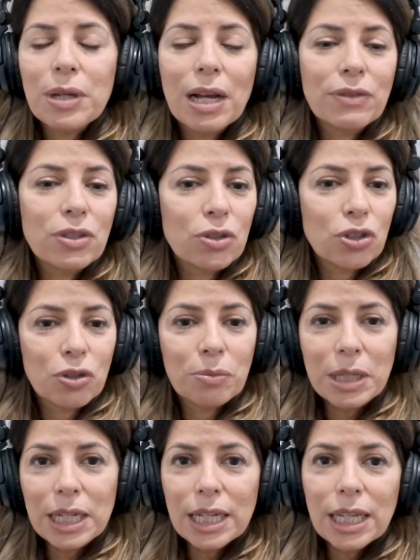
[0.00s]
We have social
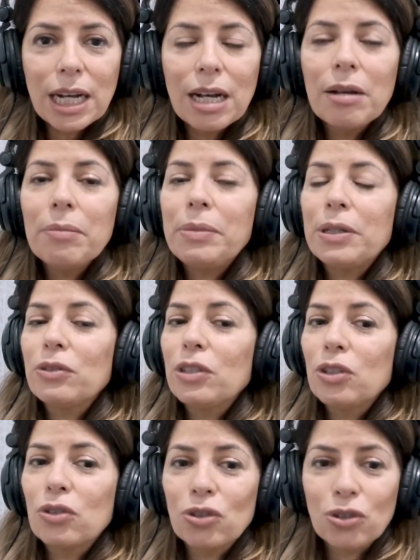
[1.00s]
media,
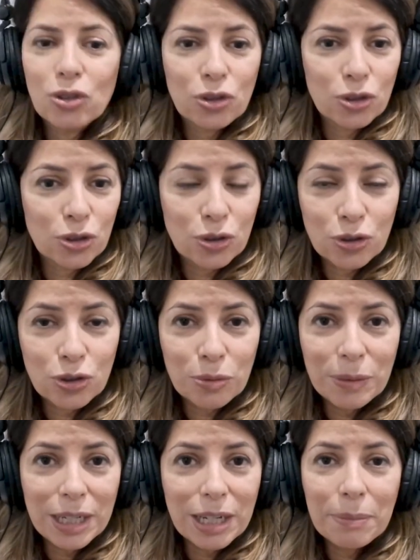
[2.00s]
building your
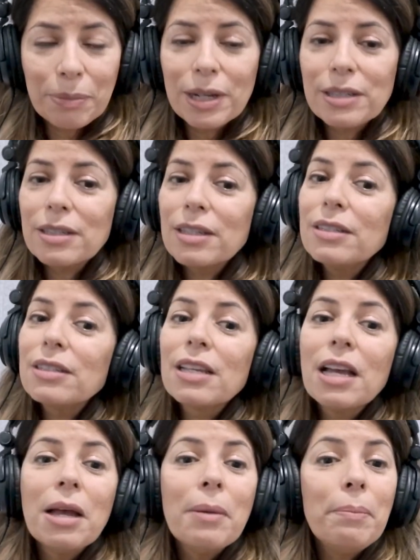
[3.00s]
social media presence,
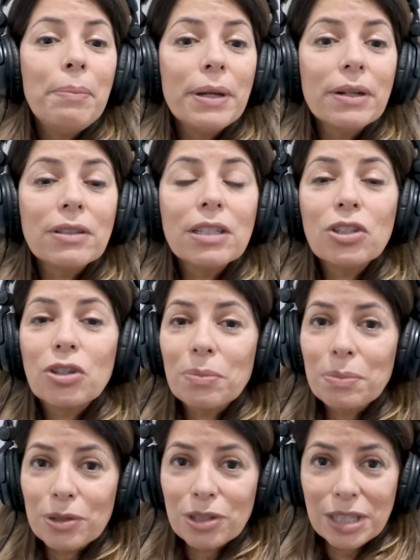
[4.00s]
building your
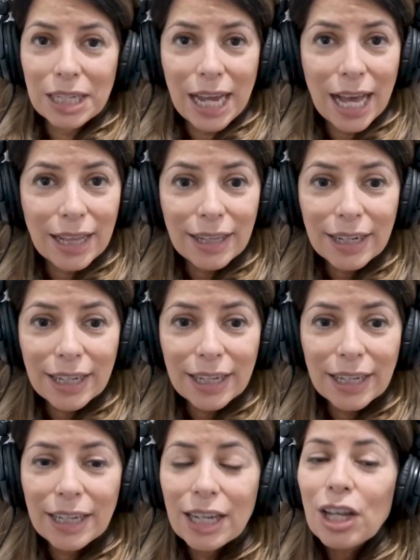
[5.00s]

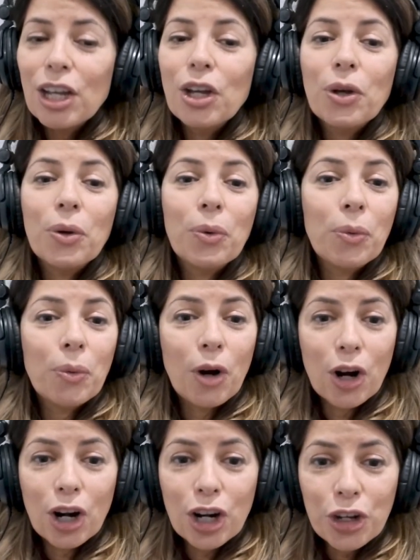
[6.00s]
personality. Who
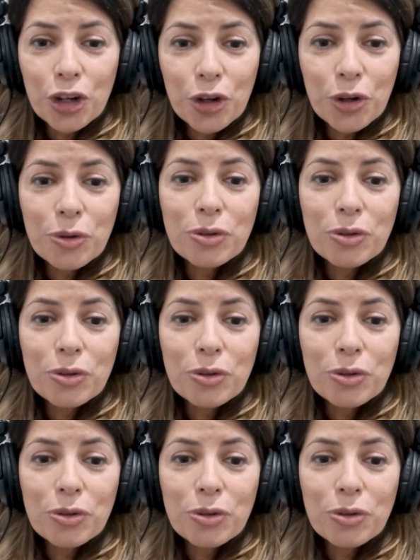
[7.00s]
are you?